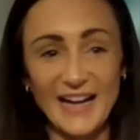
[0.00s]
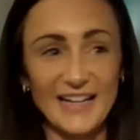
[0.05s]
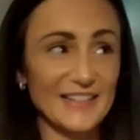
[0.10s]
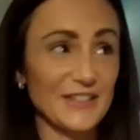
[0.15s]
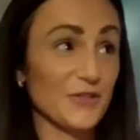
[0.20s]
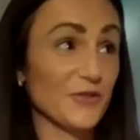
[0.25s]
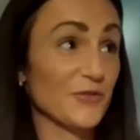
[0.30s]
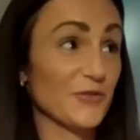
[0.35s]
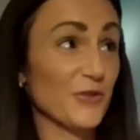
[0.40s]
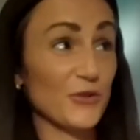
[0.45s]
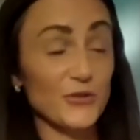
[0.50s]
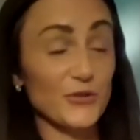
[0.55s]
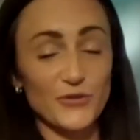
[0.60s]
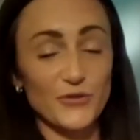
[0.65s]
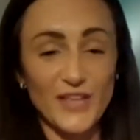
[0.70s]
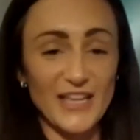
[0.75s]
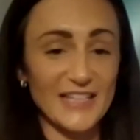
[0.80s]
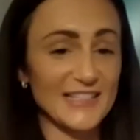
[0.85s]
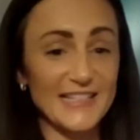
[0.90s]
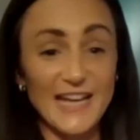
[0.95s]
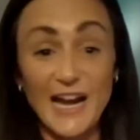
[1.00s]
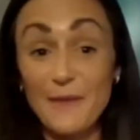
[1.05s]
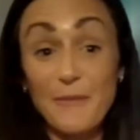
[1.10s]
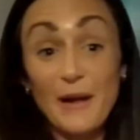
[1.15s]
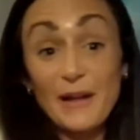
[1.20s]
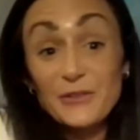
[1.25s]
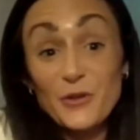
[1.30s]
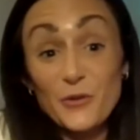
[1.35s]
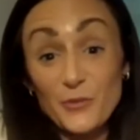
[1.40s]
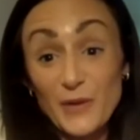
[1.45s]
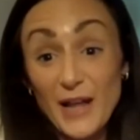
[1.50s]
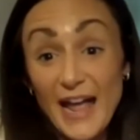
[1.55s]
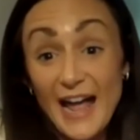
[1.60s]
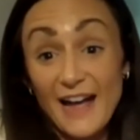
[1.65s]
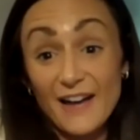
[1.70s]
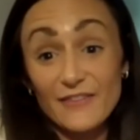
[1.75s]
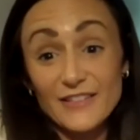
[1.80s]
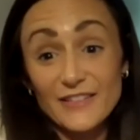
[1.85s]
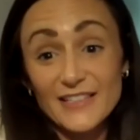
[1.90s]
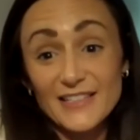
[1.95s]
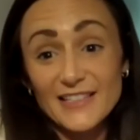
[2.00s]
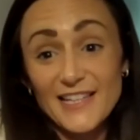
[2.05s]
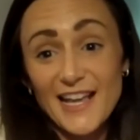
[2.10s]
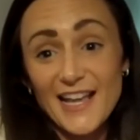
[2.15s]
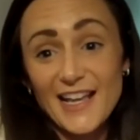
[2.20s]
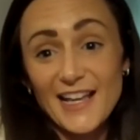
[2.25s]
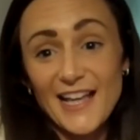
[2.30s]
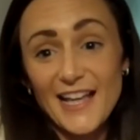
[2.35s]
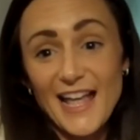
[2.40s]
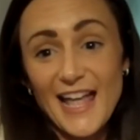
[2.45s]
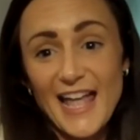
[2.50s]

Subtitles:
And that's time I don't have in a day.